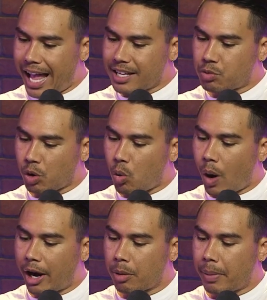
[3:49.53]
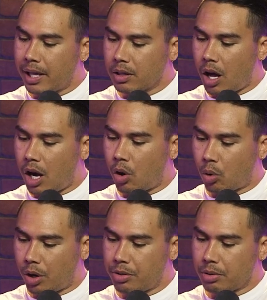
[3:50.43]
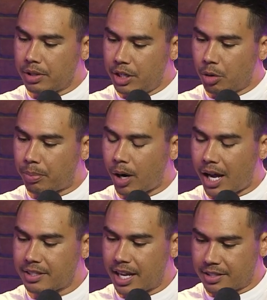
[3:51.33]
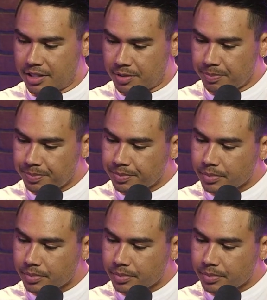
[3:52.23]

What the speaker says: as required by law or other legal processes,